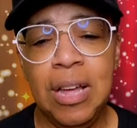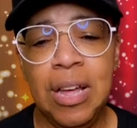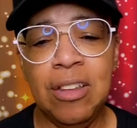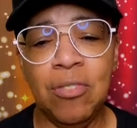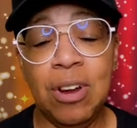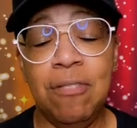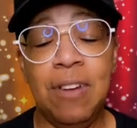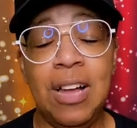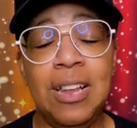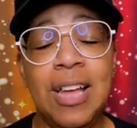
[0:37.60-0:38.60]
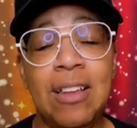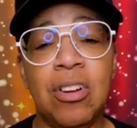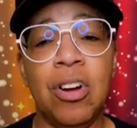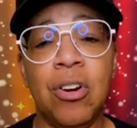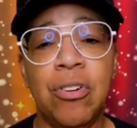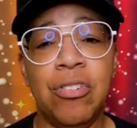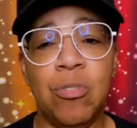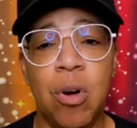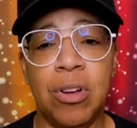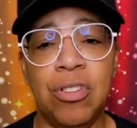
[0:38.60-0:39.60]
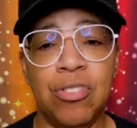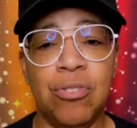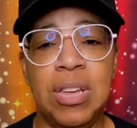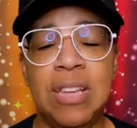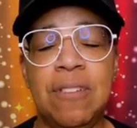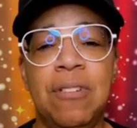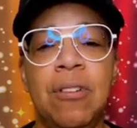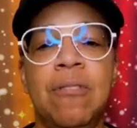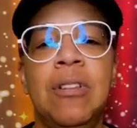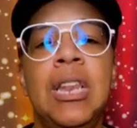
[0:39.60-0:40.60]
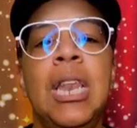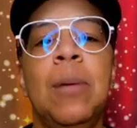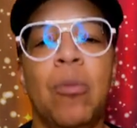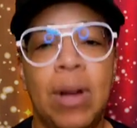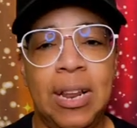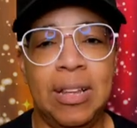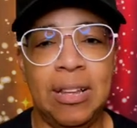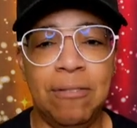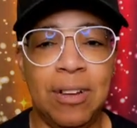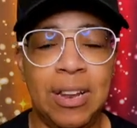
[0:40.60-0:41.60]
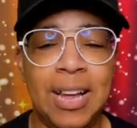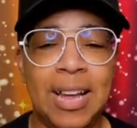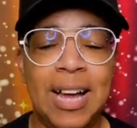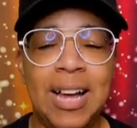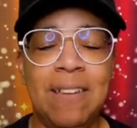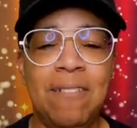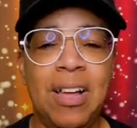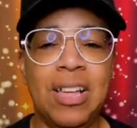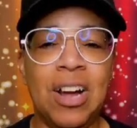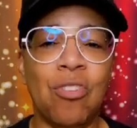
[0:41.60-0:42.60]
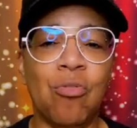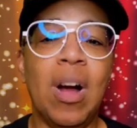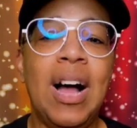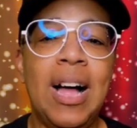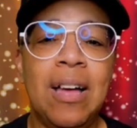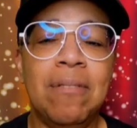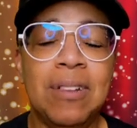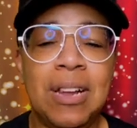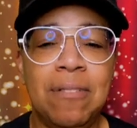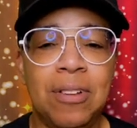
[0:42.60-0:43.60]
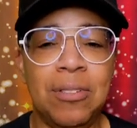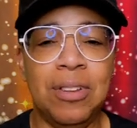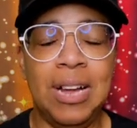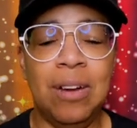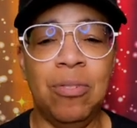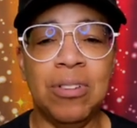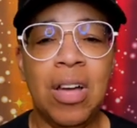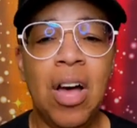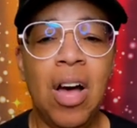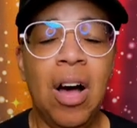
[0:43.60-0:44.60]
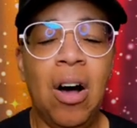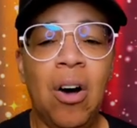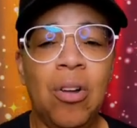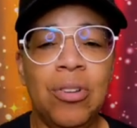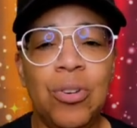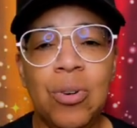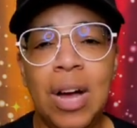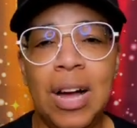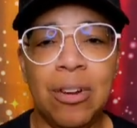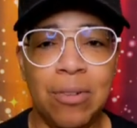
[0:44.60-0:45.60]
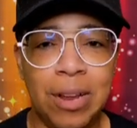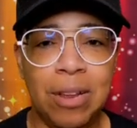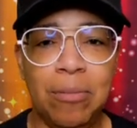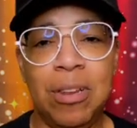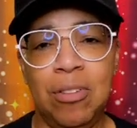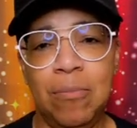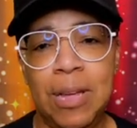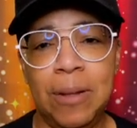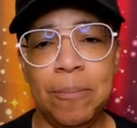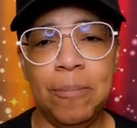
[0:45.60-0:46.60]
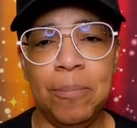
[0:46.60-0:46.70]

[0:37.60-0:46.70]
And so when I finally got the courage to walk in the street, it felt liberating. It felt like I had finally arrived, and I felt that I was all of who God created me to be.